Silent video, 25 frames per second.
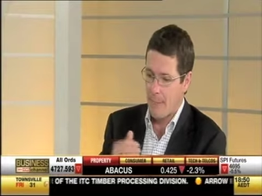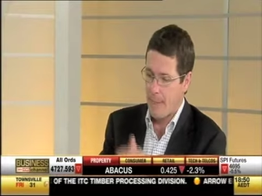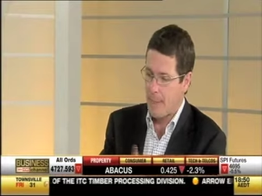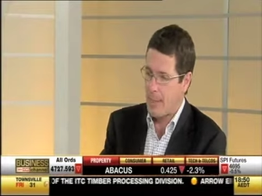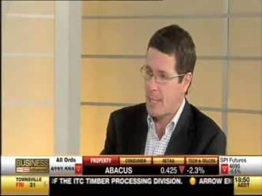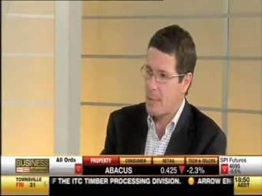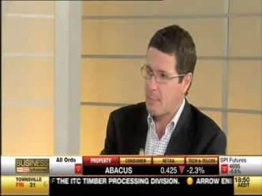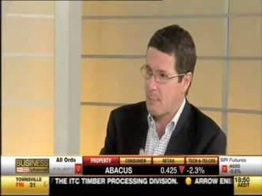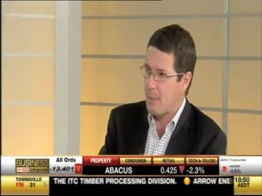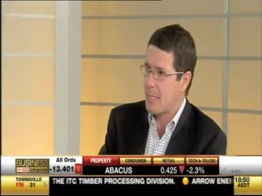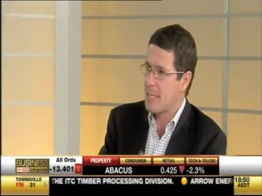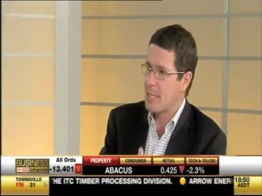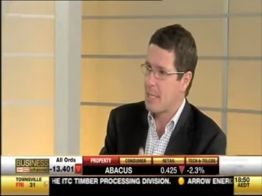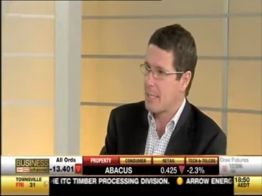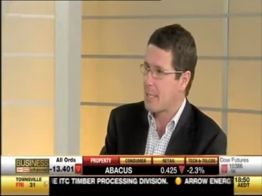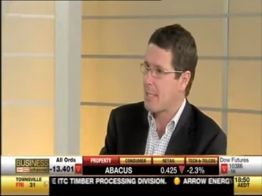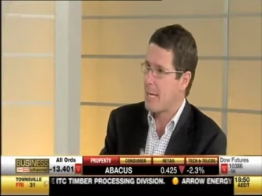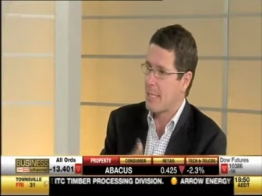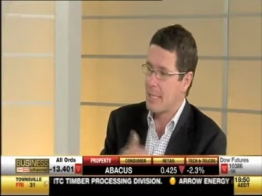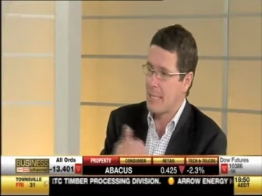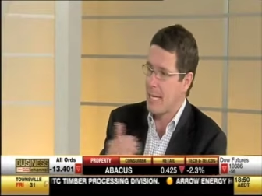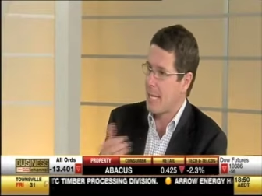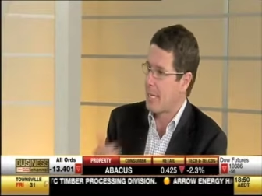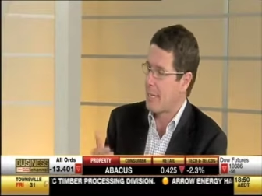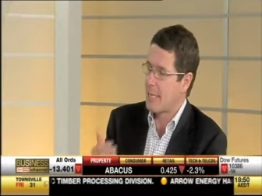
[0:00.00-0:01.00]
This business
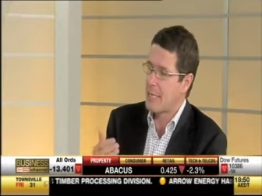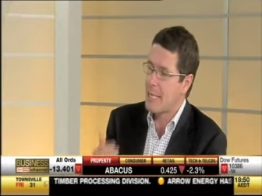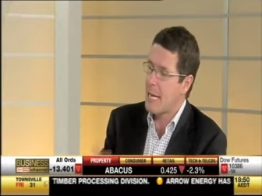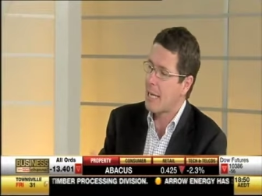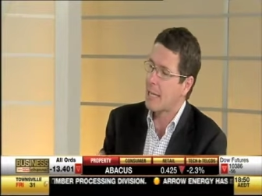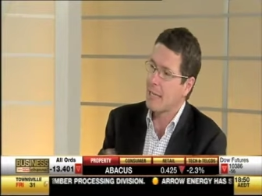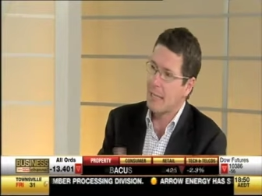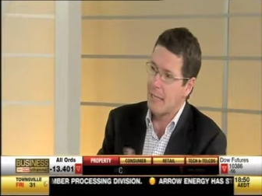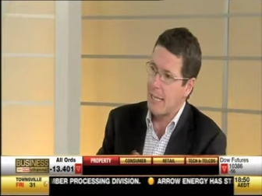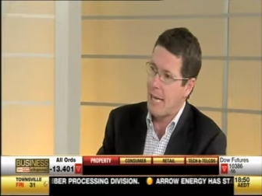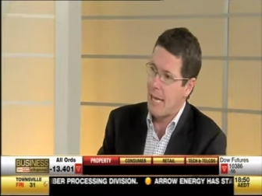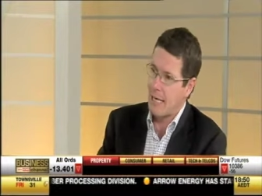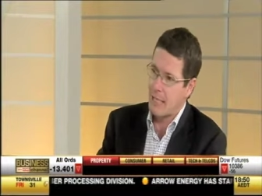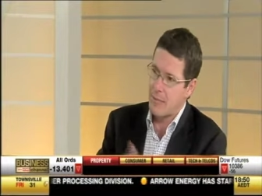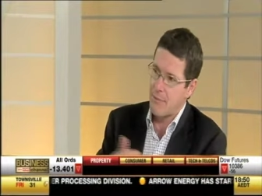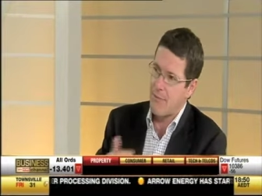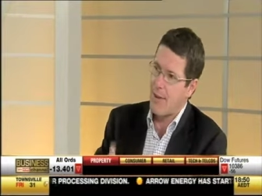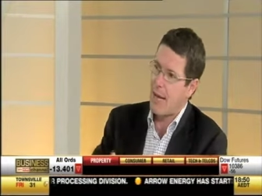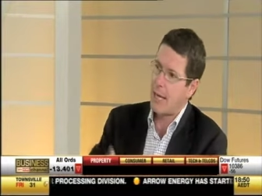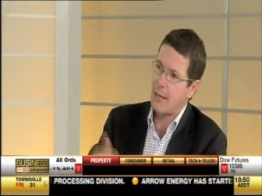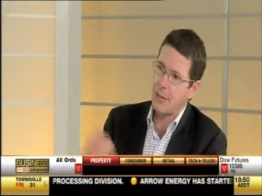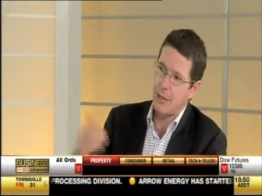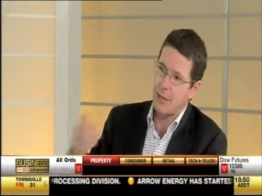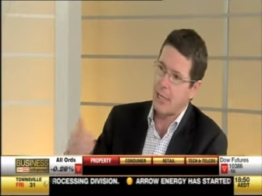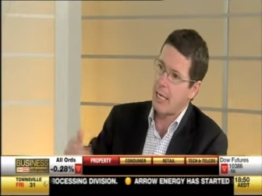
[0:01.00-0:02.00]
has done exactly that. Its
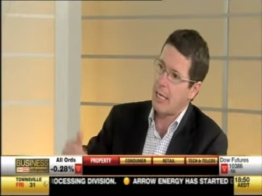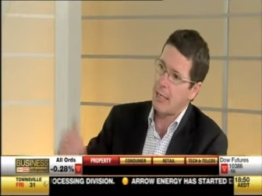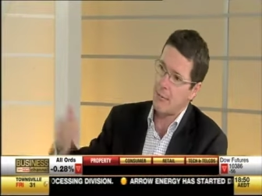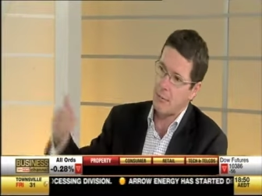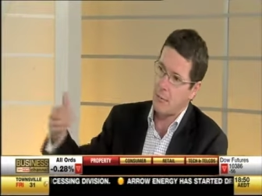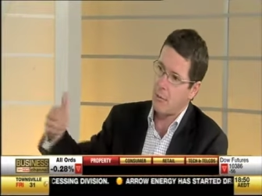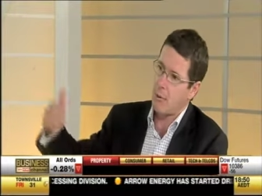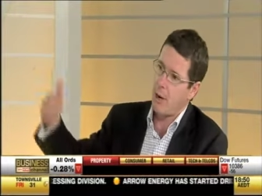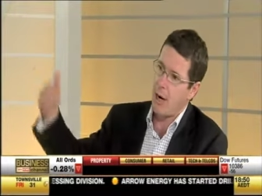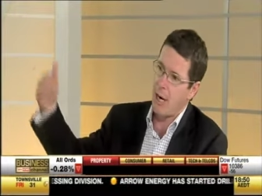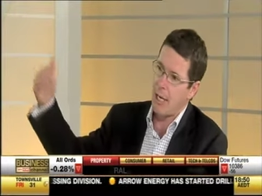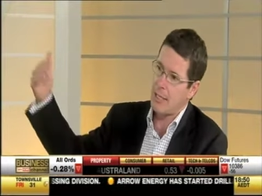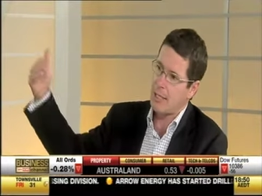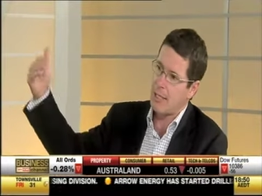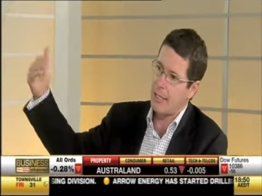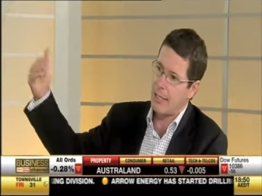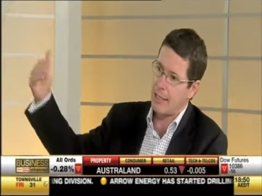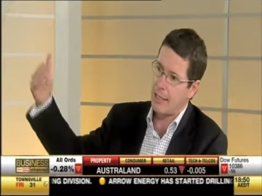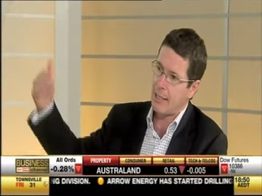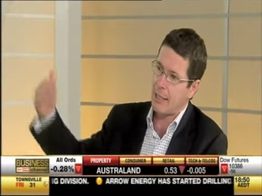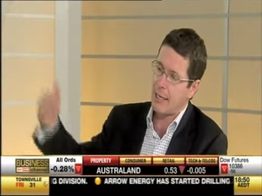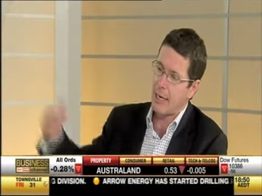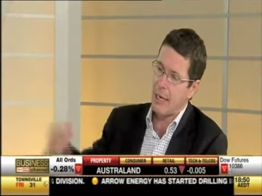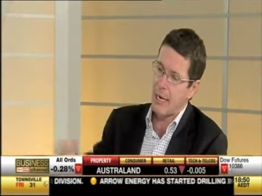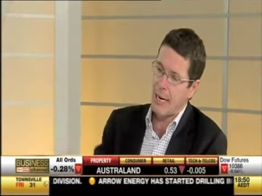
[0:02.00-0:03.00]
value keeps
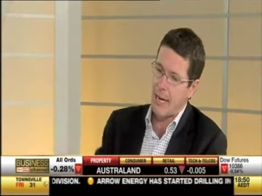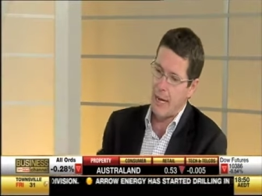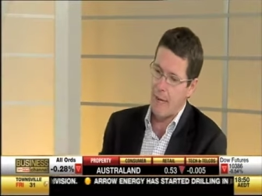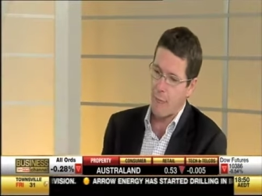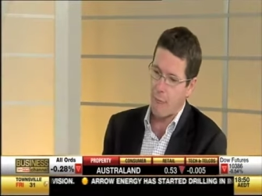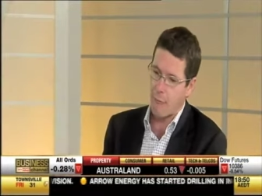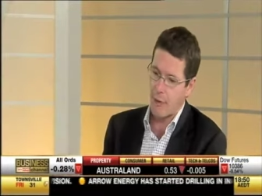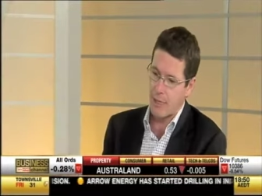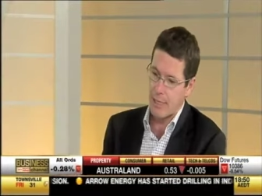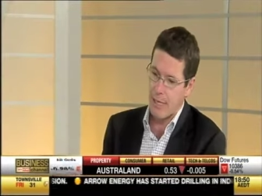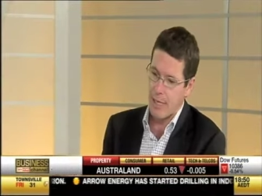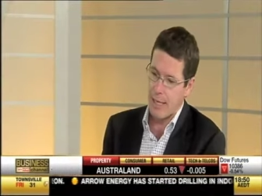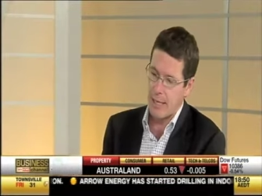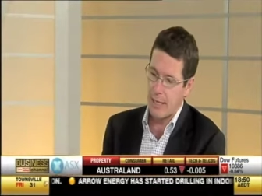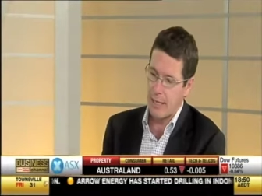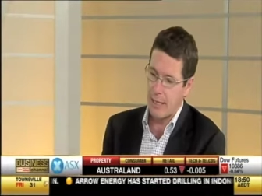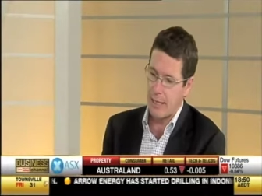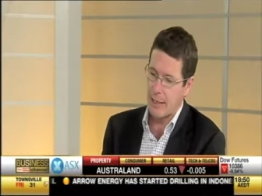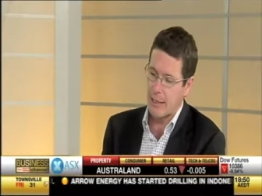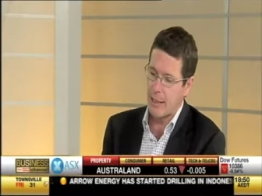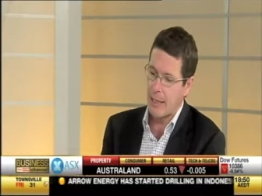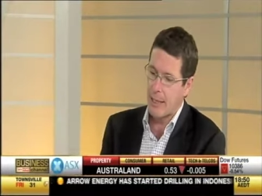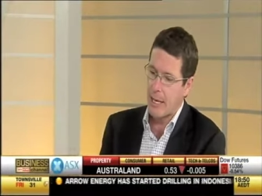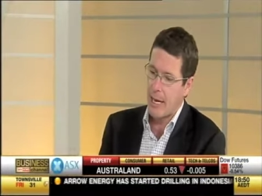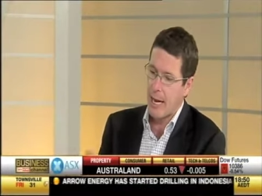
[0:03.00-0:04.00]
rising every
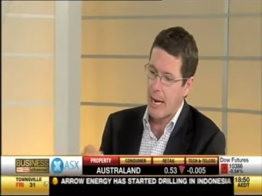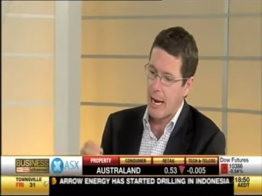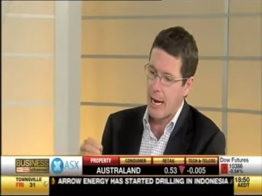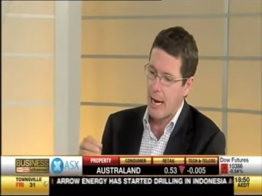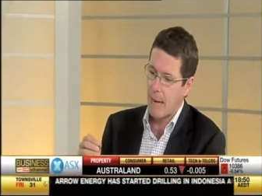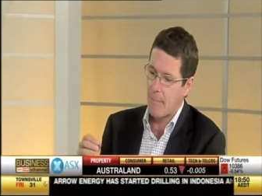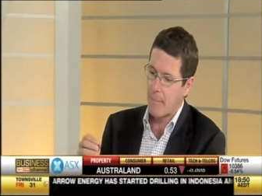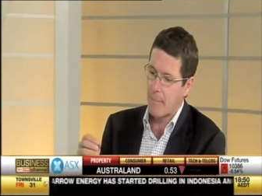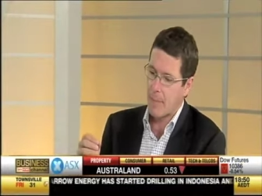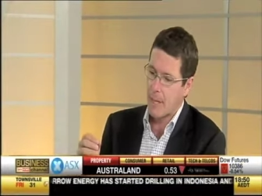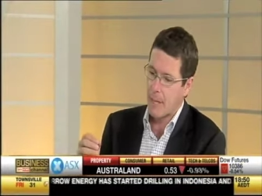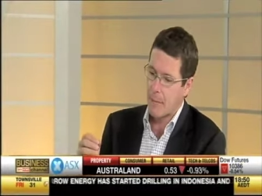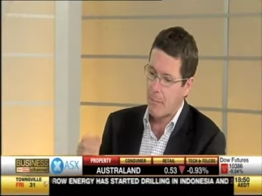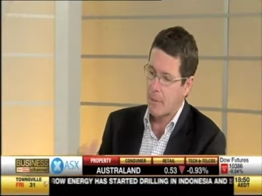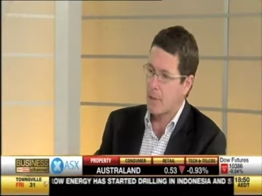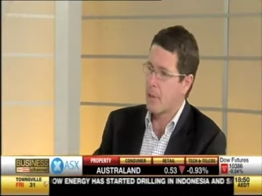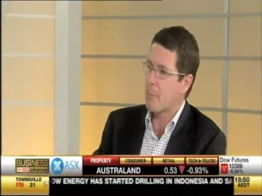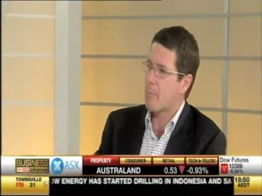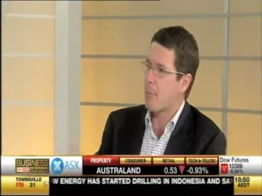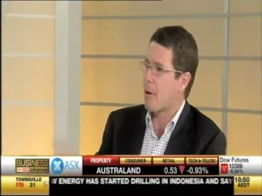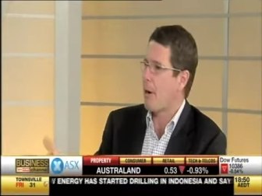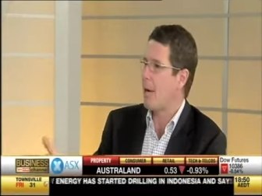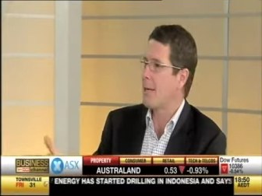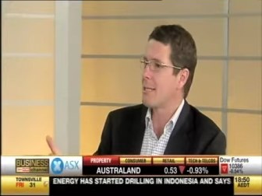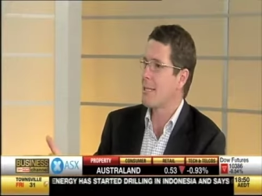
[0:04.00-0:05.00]
year, but the
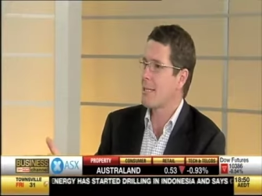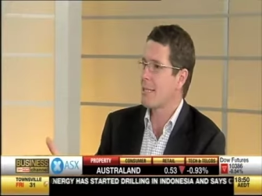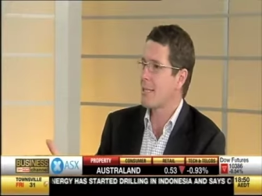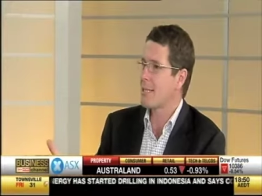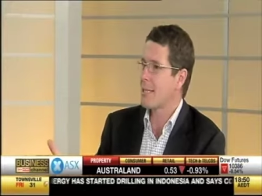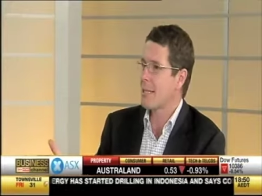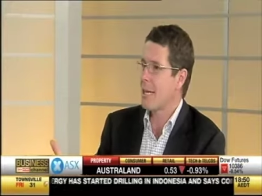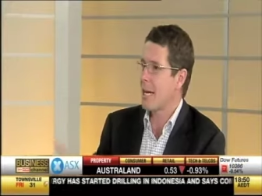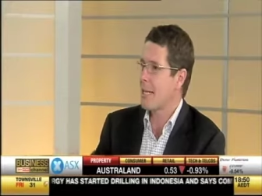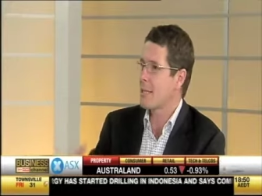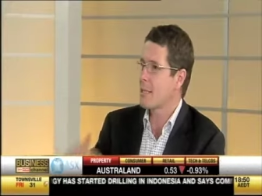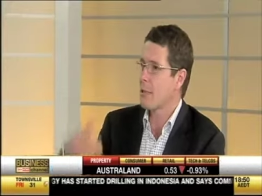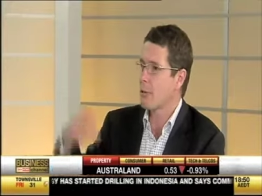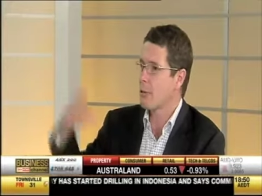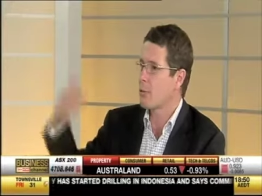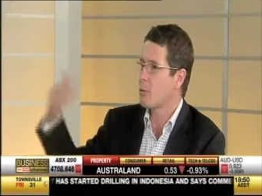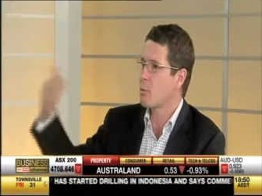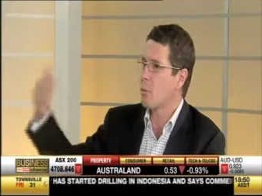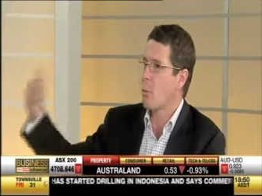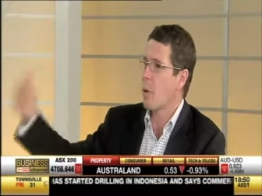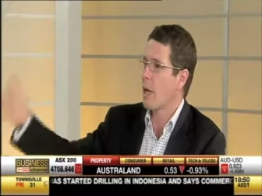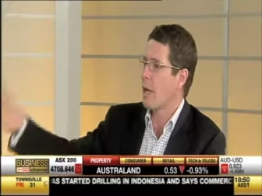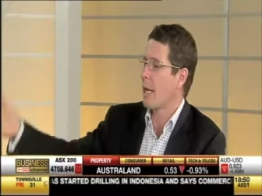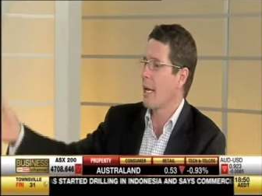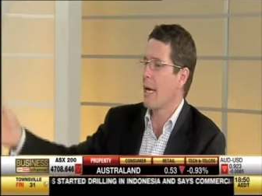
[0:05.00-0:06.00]
price has looked
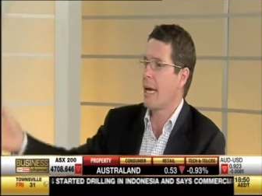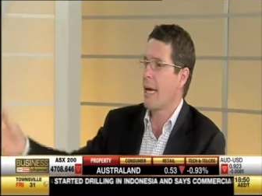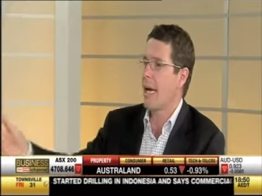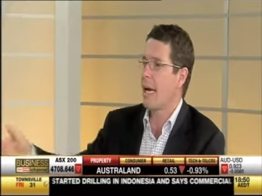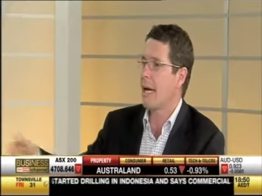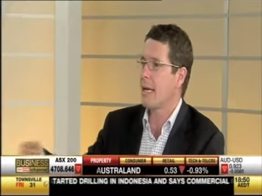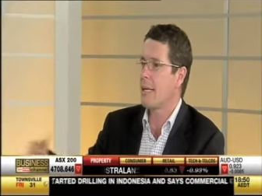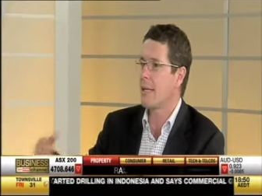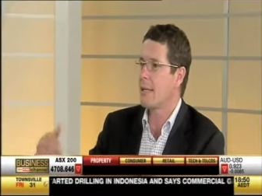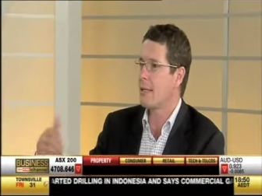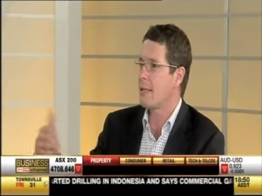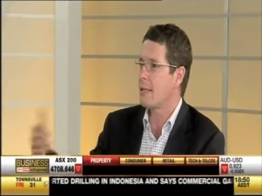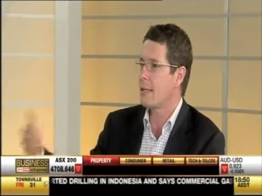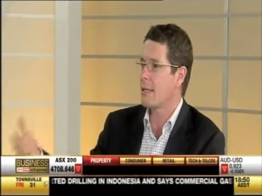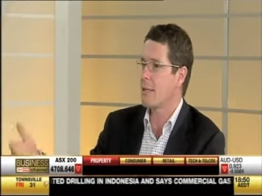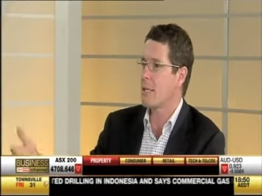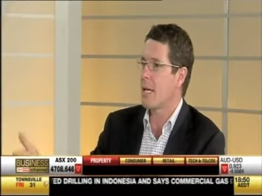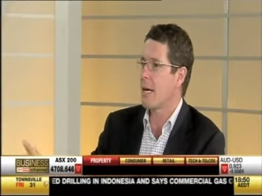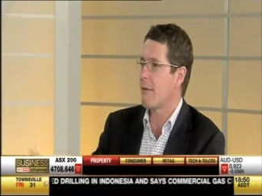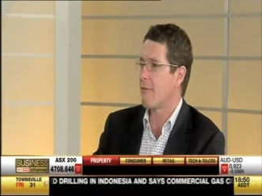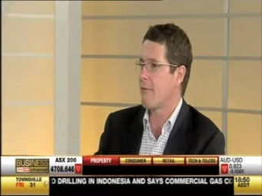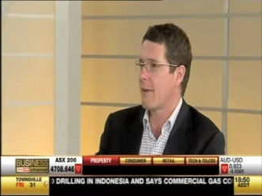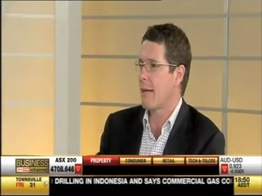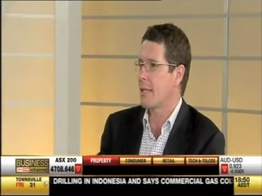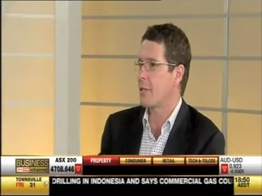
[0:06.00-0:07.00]
well ahead and is
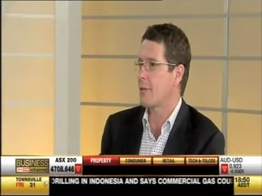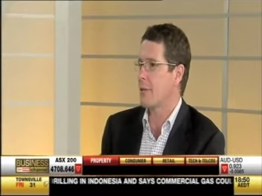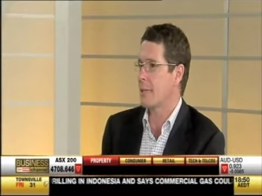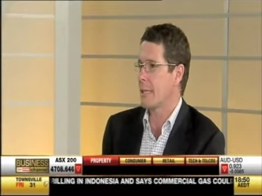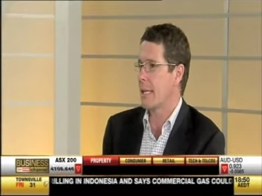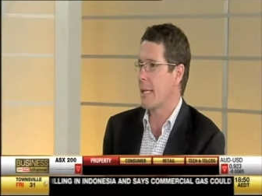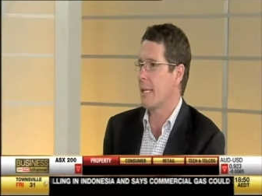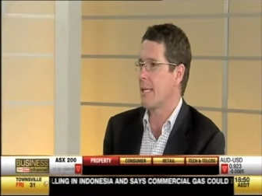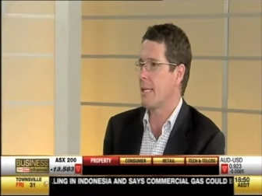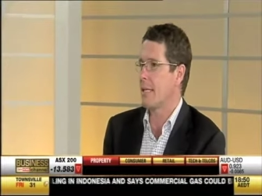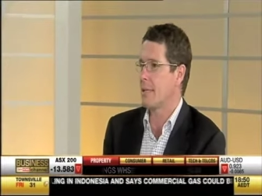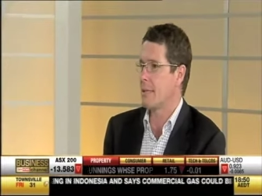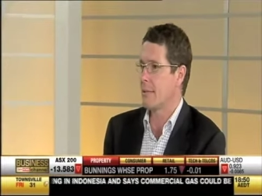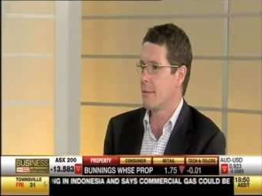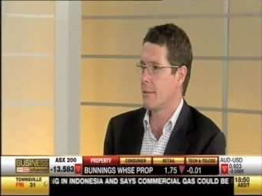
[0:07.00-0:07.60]
now factoring that in.